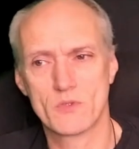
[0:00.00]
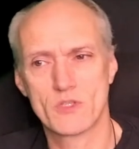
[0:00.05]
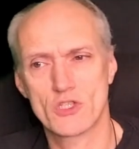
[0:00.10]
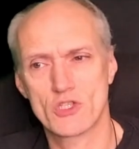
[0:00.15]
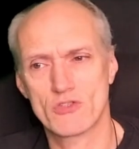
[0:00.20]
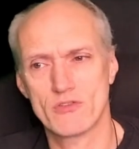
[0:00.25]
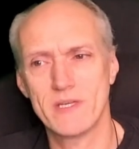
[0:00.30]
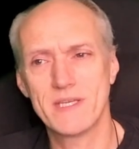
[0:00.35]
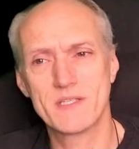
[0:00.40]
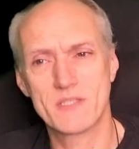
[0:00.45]

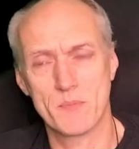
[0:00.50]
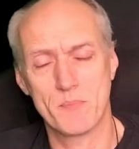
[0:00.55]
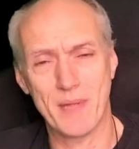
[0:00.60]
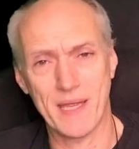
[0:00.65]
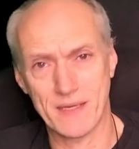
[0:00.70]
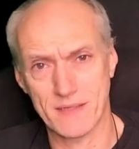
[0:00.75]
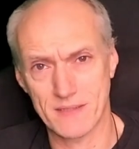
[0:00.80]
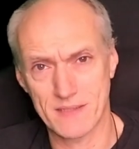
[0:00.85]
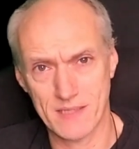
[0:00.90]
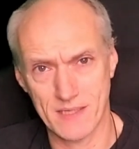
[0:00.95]
straight to
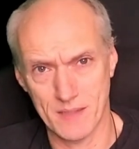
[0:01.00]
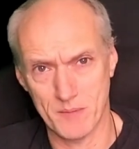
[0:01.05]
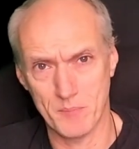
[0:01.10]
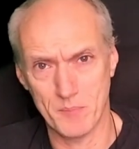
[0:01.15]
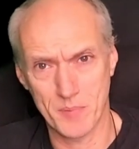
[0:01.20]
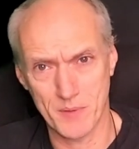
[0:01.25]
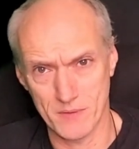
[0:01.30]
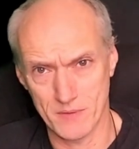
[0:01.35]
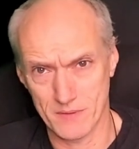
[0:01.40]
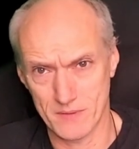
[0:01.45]
Bandcamp
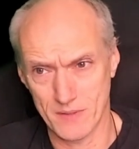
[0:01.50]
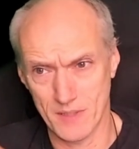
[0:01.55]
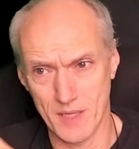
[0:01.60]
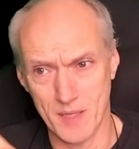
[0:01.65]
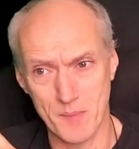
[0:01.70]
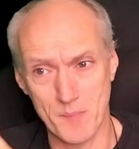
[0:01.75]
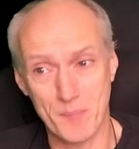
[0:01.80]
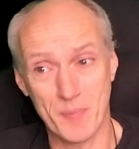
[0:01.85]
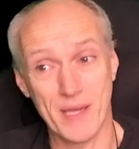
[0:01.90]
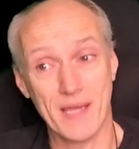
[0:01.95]

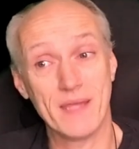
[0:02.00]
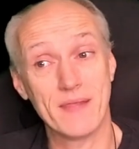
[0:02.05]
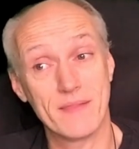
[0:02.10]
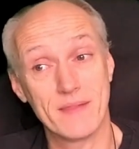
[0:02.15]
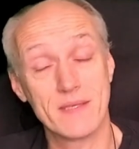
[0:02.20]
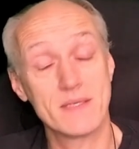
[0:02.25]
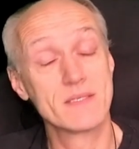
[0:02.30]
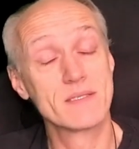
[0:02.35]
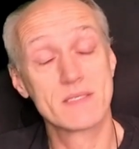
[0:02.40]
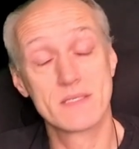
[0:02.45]
and buy
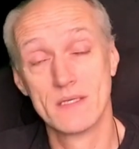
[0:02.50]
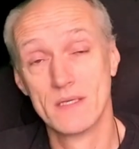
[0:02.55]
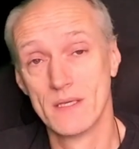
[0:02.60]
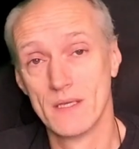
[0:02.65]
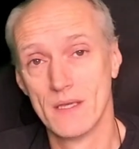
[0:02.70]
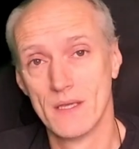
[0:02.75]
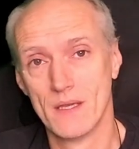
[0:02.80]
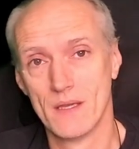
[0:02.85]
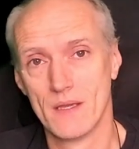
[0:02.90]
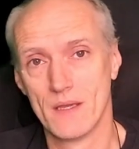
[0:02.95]
this.
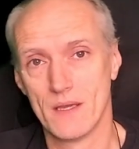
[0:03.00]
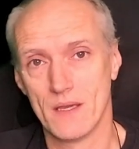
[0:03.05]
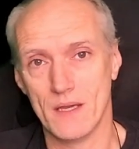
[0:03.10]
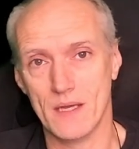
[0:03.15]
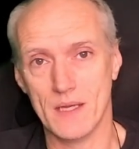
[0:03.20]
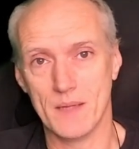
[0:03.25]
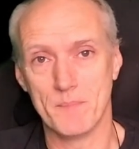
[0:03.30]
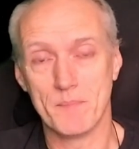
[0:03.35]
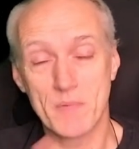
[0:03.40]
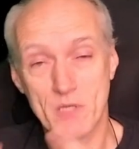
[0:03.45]

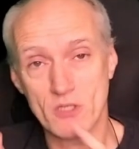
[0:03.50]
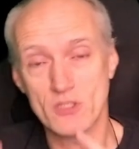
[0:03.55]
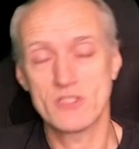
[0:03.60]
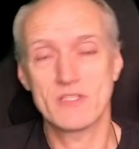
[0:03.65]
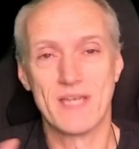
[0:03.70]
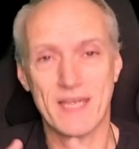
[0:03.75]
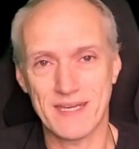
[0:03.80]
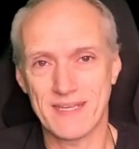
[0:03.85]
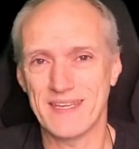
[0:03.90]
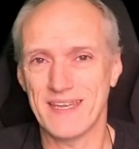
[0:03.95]
Because
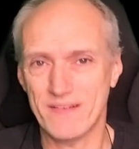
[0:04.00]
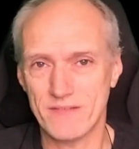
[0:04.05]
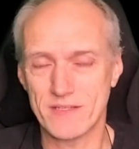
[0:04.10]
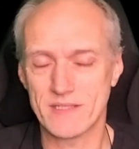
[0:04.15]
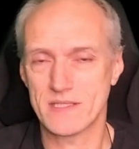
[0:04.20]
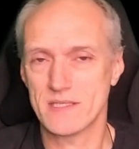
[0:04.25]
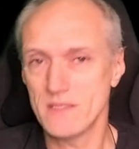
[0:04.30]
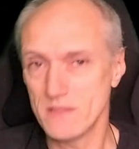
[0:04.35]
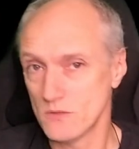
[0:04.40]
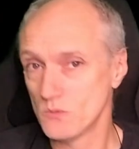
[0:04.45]
I
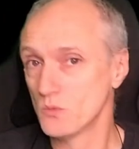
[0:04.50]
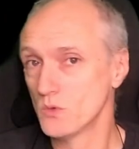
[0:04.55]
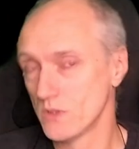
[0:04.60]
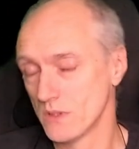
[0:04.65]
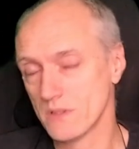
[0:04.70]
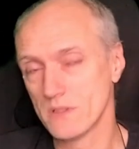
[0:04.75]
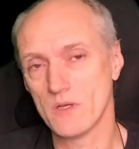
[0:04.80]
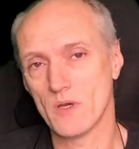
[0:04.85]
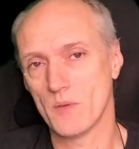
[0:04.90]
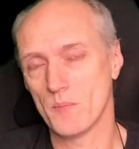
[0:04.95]
guarantee you will
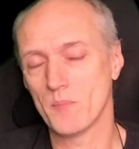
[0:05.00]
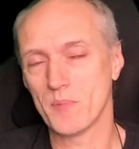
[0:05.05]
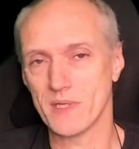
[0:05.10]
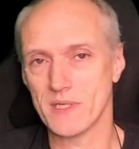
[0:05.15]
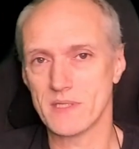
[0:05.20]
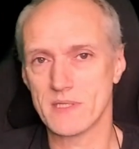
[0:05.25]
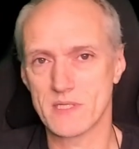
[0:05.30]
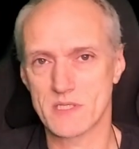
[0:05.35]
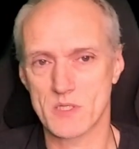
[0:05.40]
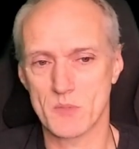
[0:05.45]
not be
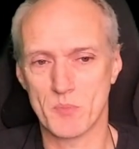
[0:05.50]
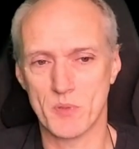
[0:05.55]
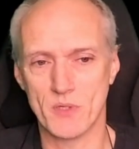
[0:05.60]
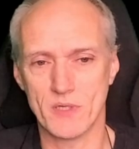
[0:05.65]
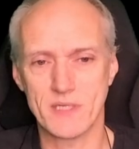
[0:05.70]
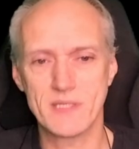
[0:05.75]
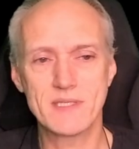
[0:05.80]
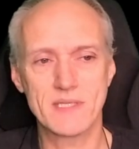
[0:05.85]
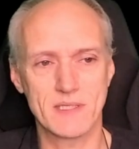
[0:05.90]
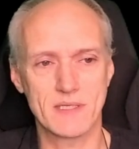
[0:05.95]

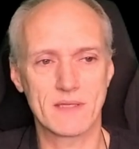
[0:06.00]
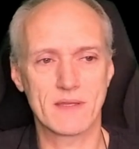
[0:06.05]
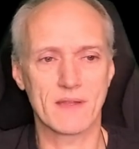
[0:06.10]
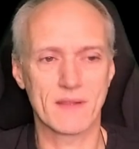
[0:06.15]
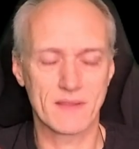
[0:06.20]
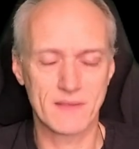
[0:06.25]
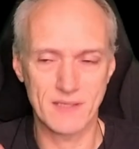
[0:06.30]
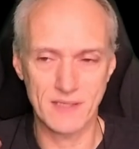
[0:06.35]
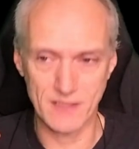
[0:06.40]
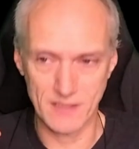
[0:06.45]
disappointed. The
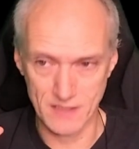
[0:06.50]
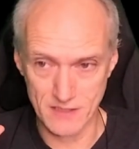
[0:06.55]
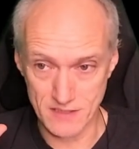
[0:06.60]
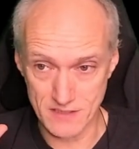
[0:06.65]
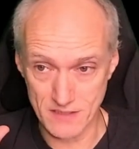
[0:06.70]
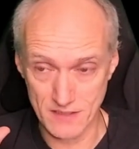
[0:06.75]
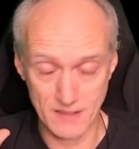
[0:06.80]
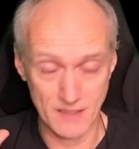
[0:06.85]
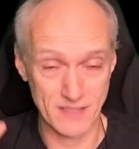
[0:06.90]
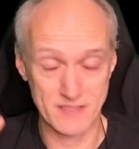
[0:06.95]
thing is,
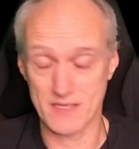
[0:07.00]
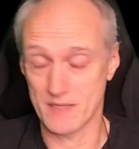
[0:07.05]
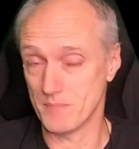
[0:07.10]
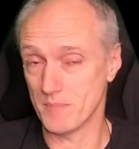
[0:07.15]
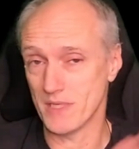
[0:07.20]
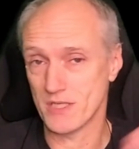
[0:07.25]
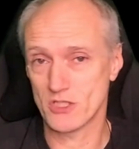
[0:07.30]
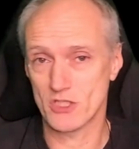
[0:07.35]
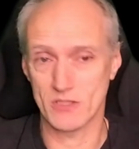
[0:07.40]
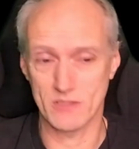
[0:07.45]
as I
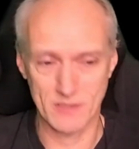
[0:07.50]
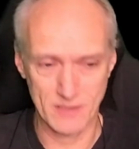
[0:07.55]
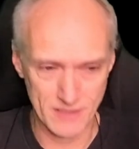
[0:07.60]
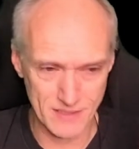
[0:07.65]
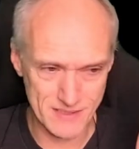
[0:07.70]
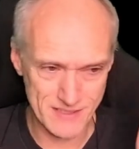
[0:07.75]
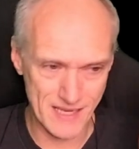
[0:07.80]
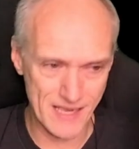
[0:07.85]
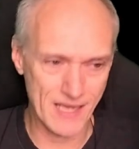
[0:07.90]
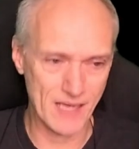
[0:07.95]
mentioned,
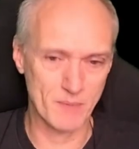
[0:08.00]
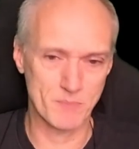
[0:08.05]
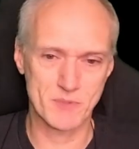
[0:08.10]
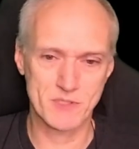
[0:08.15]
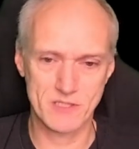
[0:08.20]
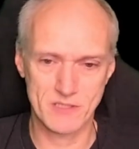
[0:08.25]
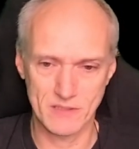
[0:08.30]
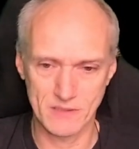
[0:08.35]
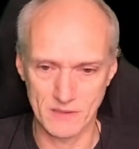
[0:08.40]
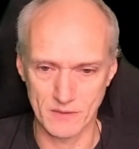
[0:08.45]
it's
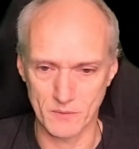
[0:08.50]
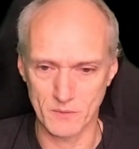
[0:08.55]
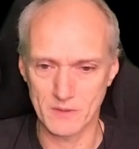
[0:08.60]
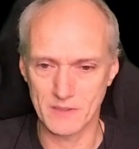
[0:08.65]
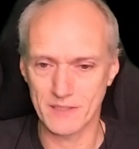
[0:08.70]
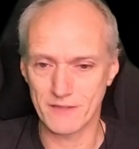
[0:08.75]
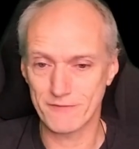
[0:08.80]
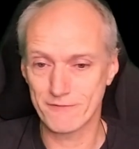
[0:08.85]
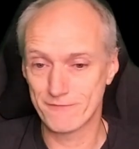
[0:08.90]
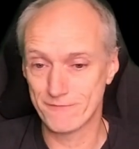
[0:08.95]

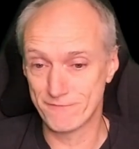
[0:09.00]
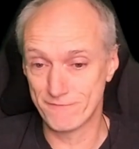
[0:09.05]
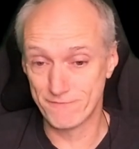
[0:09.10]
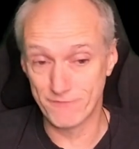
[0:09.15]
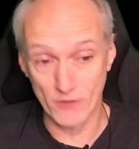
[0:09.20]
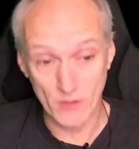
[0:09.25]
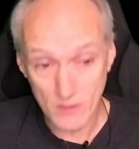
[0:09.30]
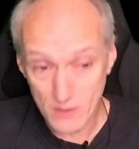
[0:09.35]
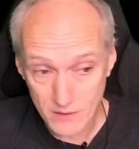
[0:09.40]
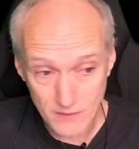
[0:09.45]
absolutely
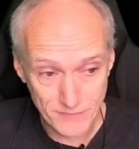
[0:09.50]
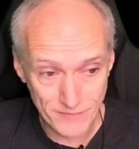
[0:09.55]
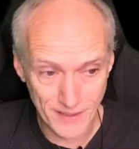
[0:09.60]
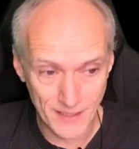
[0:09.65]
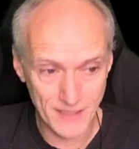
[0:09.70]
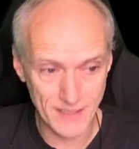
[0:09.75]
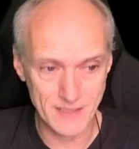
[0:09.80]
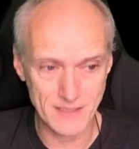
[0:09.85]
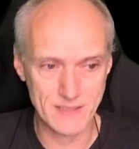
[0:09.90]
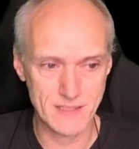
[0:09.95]
full of
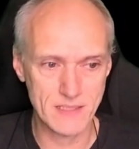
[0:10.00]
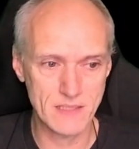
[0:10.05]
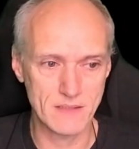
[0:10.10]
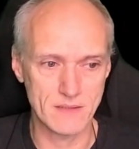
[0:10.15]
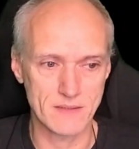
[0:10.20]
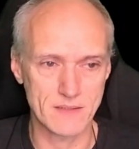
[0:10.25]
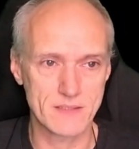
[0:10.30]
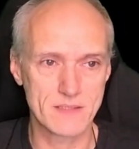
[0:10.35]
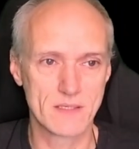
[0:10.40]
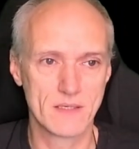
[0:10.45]

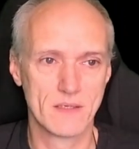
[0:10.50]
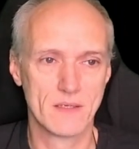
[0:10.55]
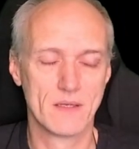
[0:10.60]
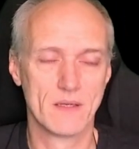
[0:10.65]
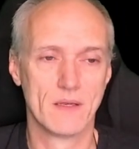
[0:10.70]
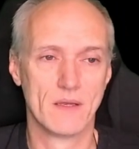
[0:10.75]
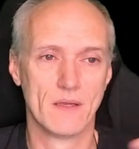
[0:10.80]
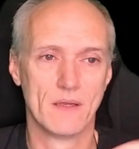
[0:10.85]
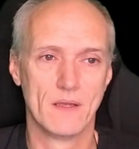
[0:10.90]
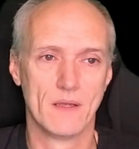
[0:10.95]
ideas.
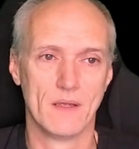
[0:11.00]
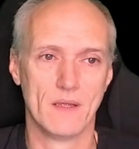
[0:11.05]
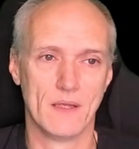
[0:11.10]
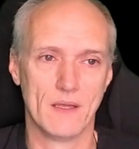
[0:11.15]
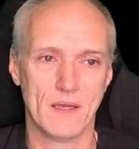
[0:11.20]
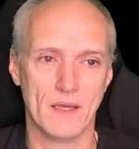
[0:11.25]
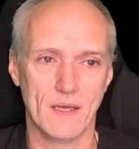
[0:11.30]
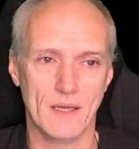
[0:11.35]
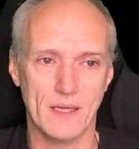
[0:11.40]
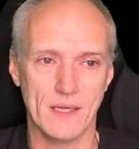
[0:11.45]

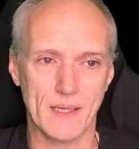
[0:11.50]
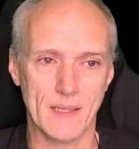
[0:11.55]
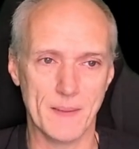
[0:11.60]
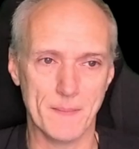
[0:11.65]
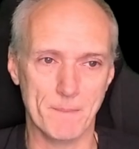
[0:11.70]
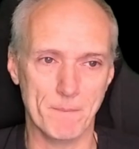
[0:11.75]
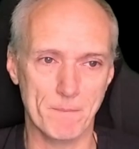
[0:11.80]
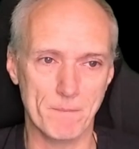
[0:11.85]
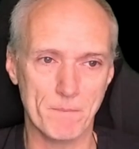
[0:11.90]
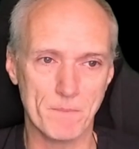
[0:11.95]

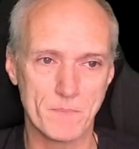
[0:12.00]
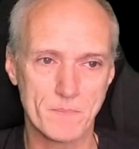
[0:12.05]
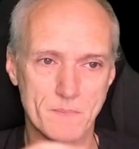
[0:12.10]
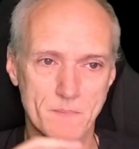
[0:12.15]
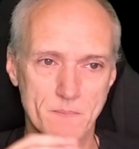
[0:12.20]
Um,